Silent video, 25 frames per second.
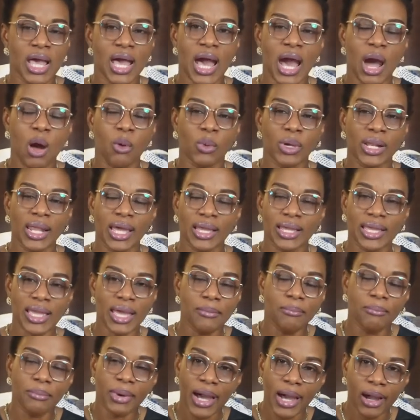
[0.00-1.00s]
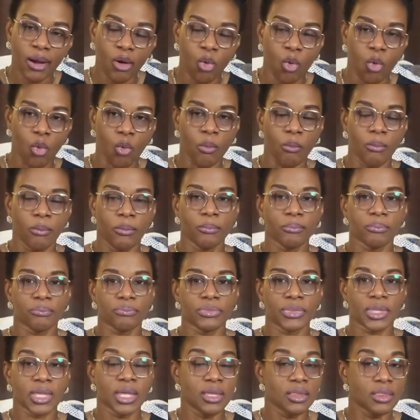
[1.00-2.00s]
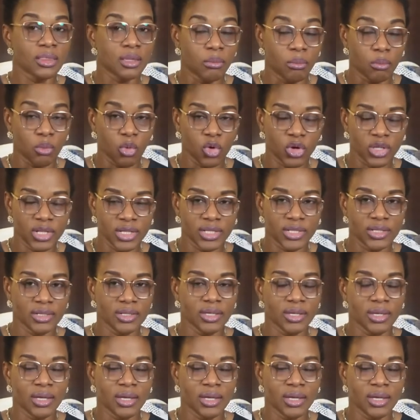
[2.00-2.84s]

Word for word: And when I get back home in the morning,